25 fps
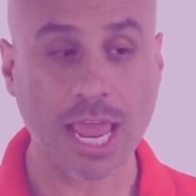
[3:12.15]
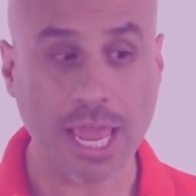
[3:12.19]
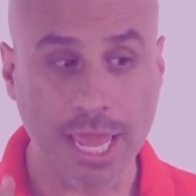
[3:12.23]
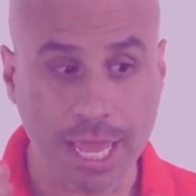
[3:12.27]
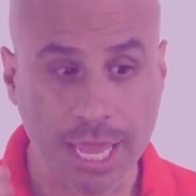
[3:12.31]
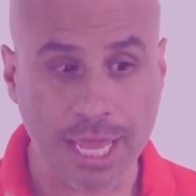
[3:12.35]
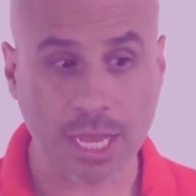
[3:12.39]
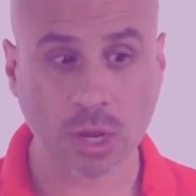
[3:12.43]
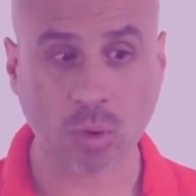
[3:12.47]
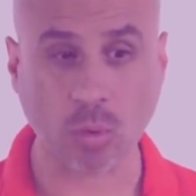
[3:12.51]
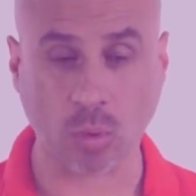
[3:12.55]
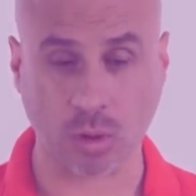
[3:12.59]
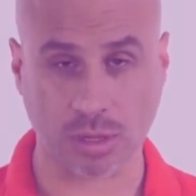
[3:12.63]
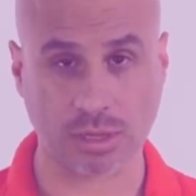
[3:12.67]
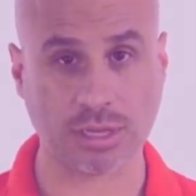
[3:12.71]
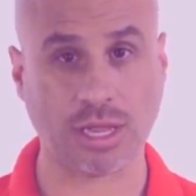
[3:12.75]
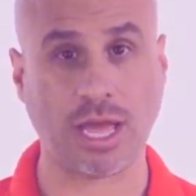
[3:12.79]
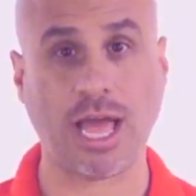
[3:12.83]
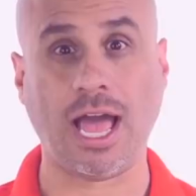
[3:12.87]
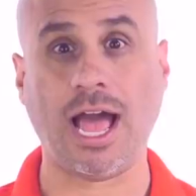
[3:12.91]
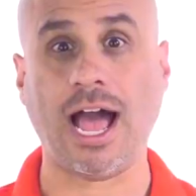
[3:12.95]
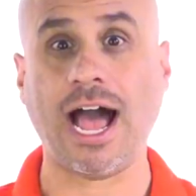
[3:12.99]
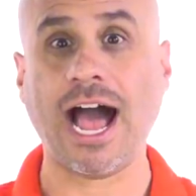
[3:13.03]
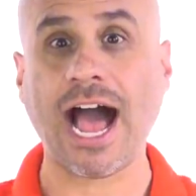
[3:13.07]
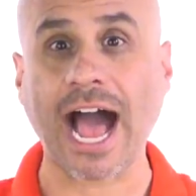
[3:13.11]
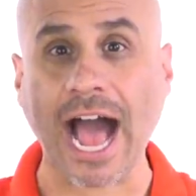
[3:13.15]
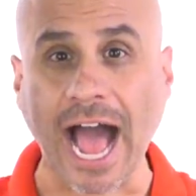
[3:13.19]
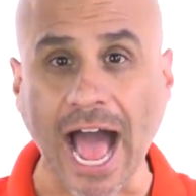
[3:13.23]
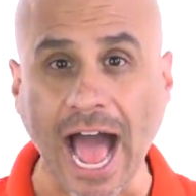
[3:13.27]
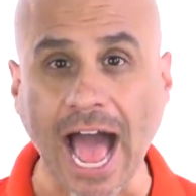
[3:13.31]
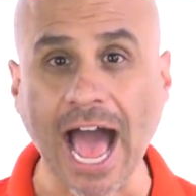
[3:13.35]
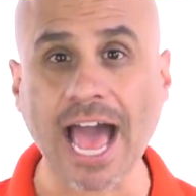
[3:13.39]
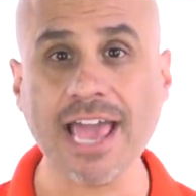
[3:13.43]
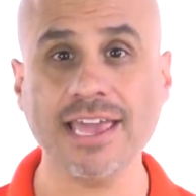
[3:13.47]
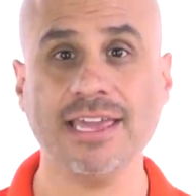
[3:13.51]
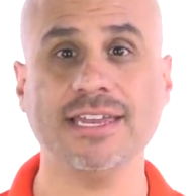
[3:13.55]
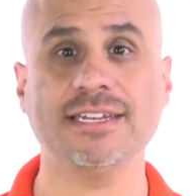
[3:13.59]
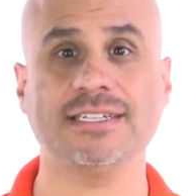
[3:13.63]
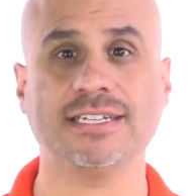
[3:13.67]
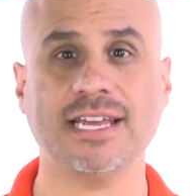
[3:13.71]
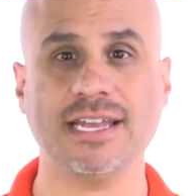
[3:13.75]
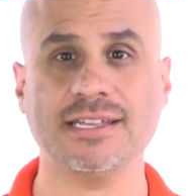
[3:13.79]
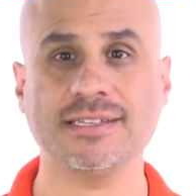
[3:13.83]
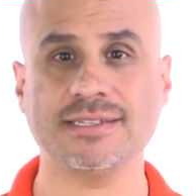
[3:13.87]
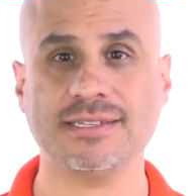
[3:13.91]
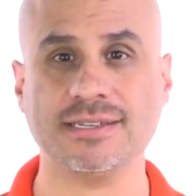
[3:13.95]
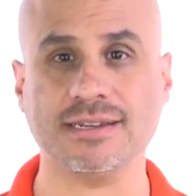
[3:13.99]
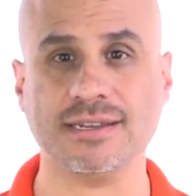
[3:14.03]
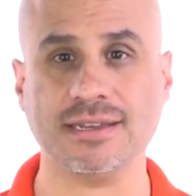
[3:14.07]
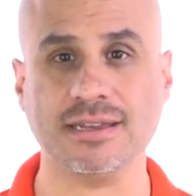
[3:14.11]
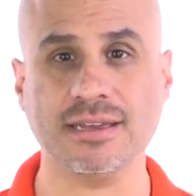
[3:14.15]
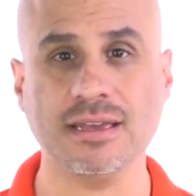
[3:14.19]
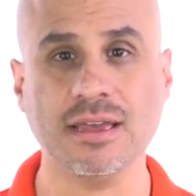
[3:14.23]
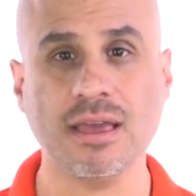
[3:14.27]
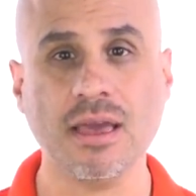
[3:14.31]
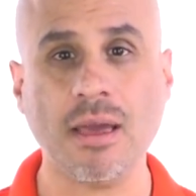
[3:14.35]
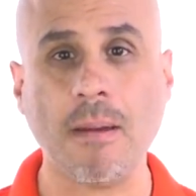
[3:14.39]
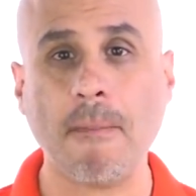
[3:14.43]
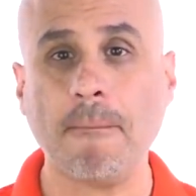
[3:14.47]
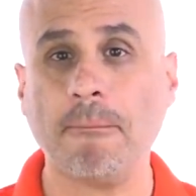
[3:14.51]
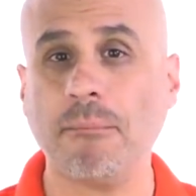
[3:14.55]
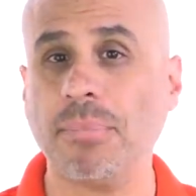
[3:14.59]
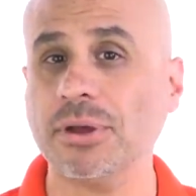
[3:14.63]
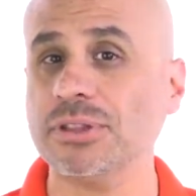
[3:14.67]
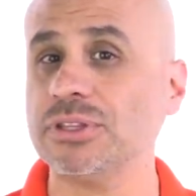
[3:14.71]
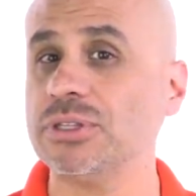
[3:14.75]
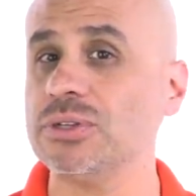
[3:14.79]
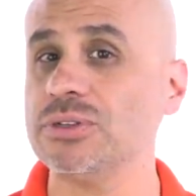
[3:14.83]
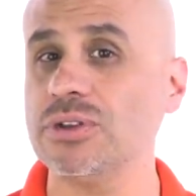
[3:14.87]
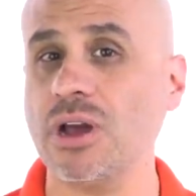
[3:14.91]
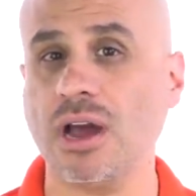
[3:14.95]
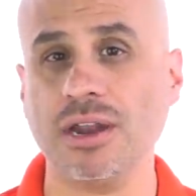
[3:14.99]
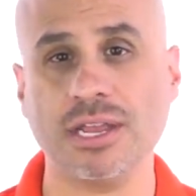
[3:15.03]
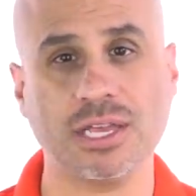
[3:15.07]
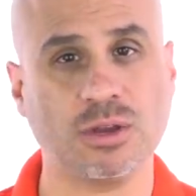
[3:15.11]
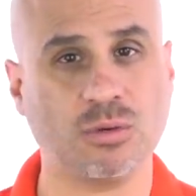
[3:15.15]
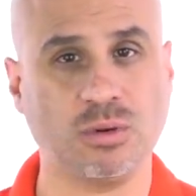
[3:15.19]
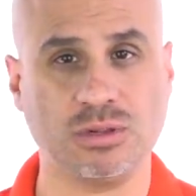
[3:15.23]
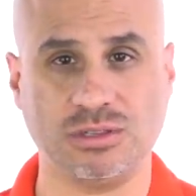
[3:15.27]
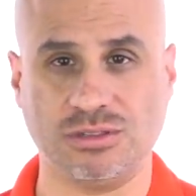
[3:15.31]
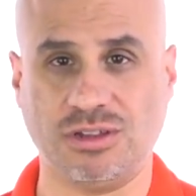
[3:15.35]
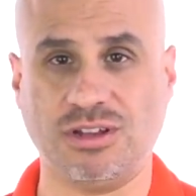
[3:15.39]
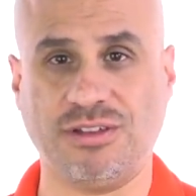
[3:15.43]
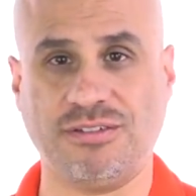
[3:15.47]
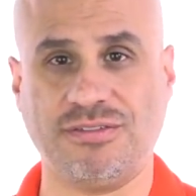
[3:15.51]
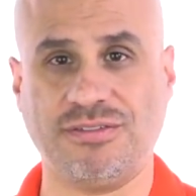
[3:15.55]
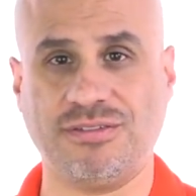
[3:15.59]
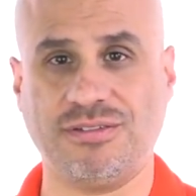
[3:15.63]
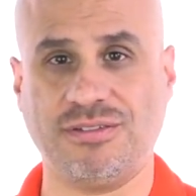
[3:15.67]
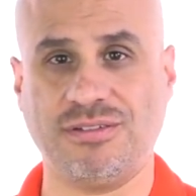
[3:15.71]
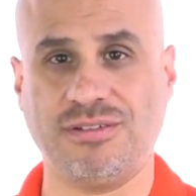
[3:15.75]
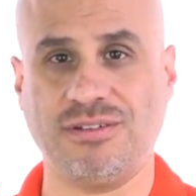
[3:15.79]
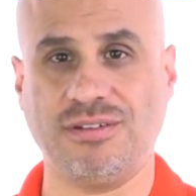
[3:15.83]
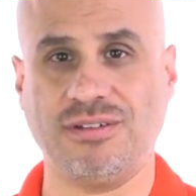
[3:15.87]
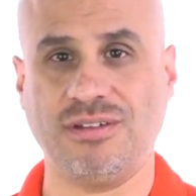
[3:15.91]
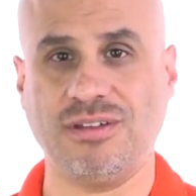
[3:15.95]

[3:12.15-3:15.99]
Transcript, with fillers: equal high intensity, but do not equal love.